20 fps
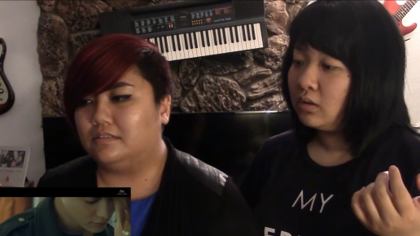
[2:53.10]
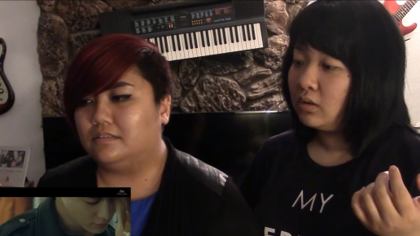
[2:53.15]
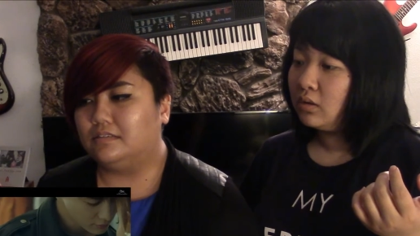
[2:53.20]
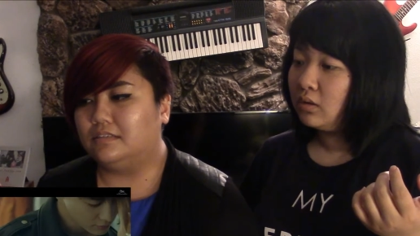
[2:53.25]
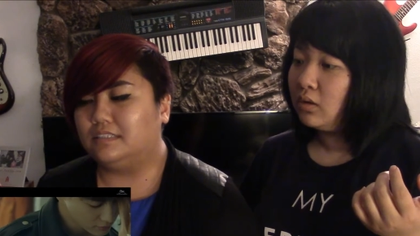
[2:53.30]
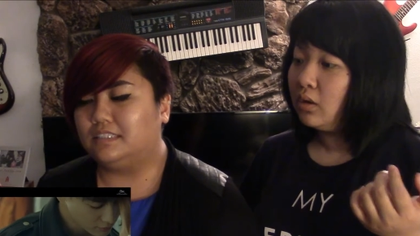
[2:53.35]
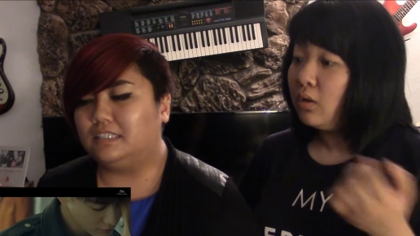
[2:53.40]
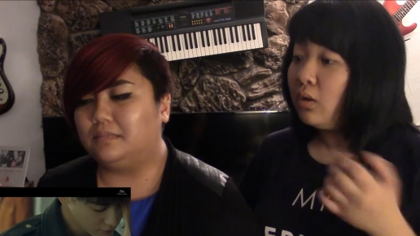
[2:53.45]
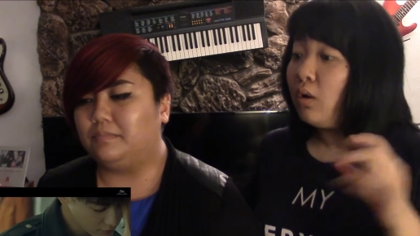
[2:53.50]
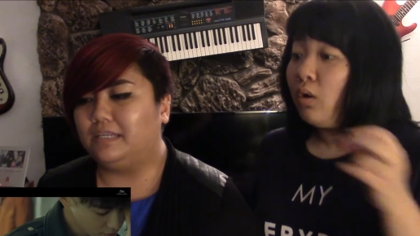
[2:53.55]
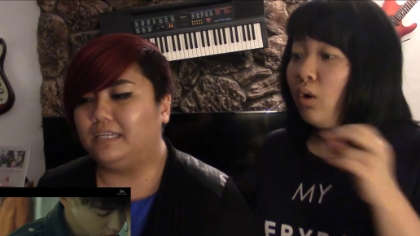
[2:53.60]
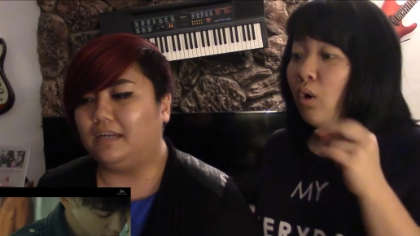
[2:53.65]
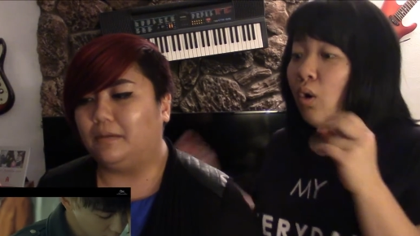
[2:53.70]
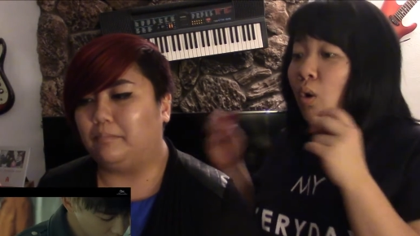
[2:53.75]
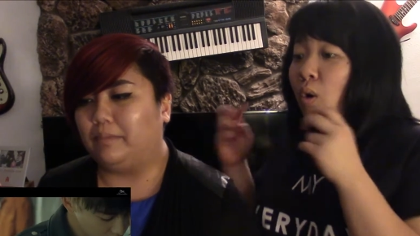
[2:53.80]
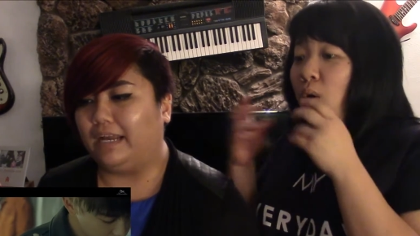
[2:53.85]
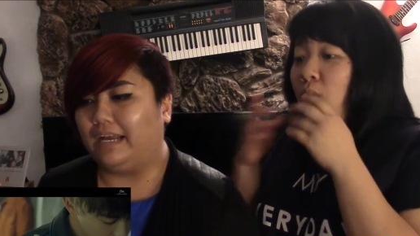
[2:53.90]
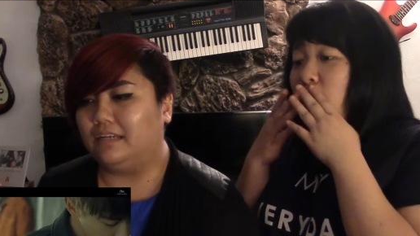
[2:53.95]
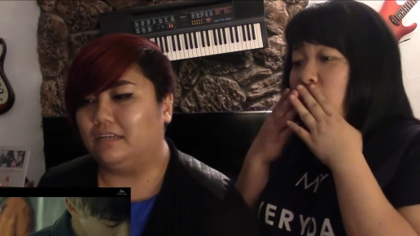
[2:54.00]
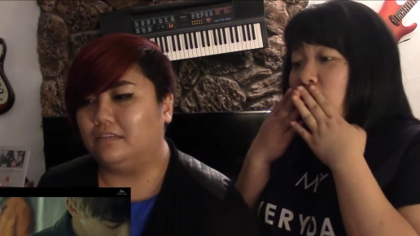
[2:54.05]
Speaker 1: Is he being a
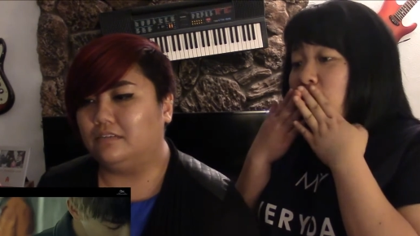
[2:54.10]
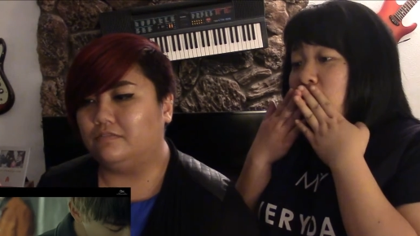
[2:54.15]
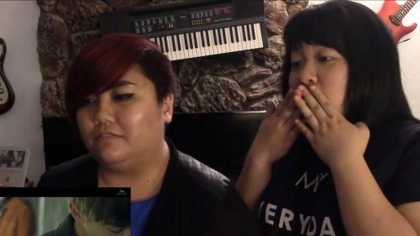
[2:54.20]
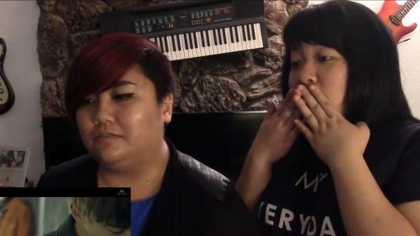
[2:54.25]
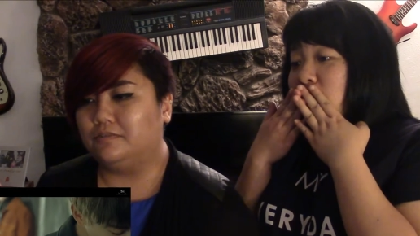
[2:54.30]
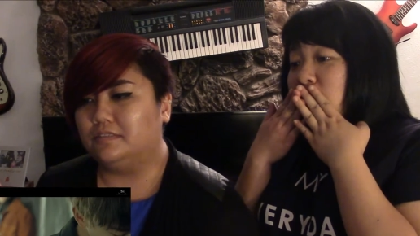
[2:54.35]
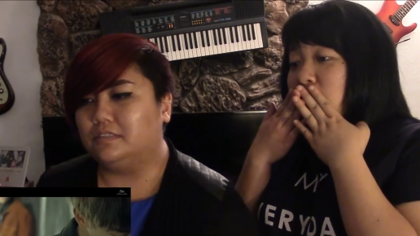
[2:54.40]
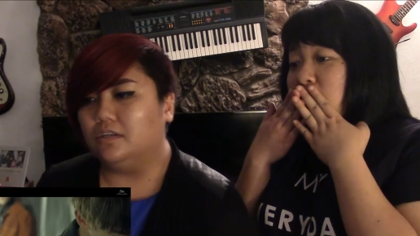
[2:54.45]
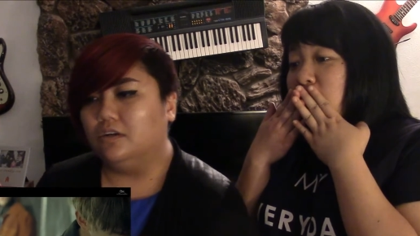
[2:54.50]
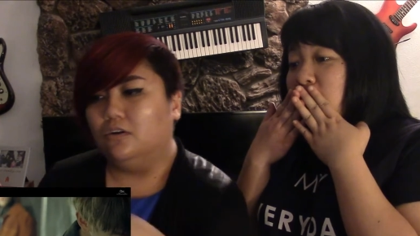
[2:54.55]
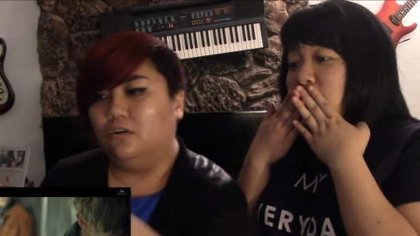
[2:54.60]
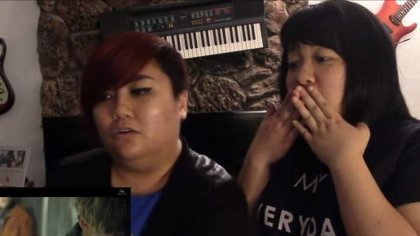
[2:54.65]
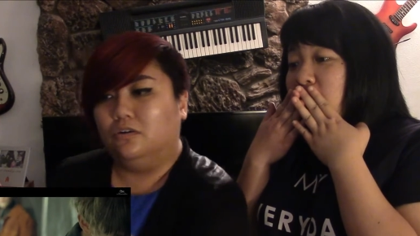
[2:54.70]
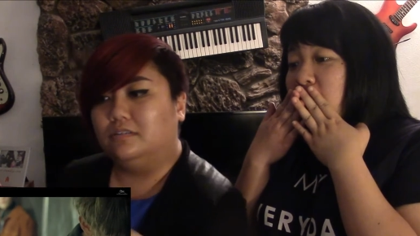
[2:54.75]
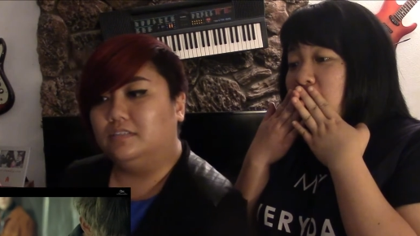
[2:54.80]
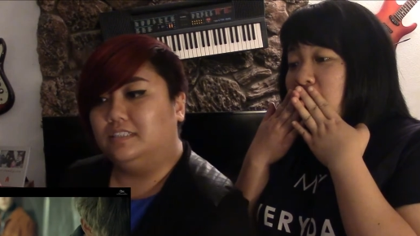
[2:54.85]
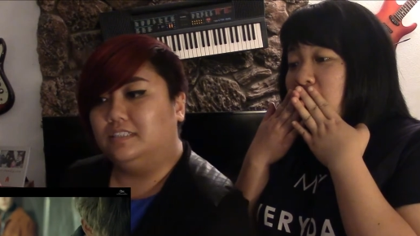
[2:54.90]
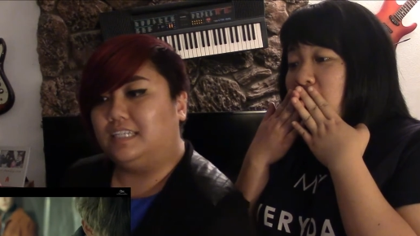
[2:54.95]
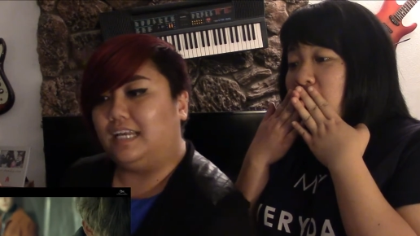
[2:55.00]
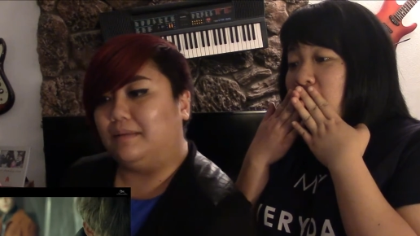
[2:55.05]
bad influence? Oh,
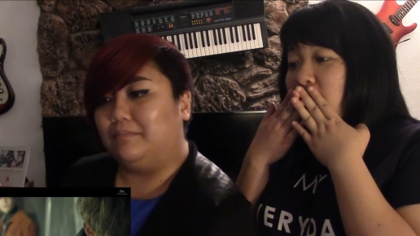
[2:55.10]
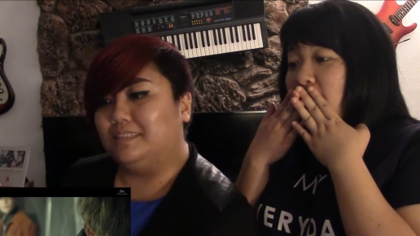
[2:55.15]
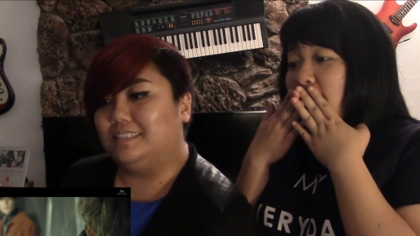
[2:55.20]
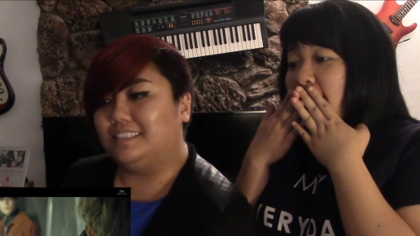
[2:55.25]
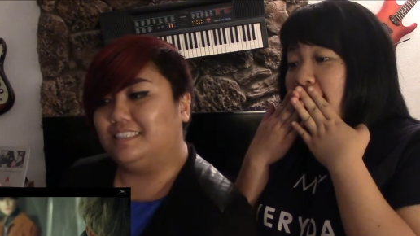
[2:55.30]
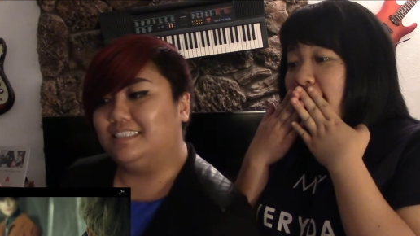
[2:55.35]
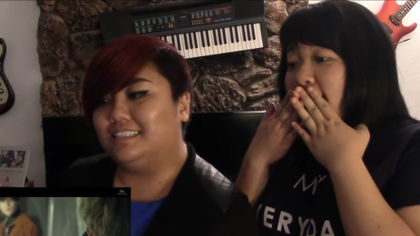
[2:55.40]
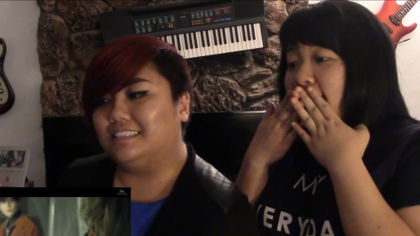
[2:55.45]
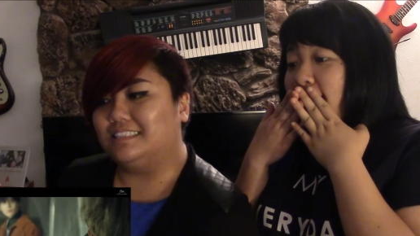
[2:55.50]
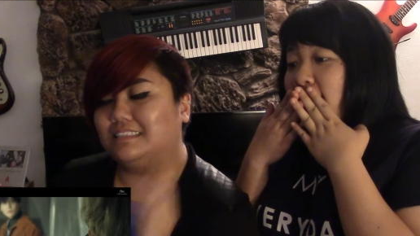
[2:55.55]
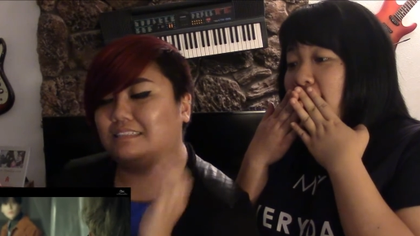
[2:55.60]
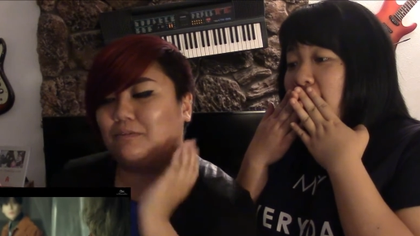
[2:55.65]
Taemin sees us.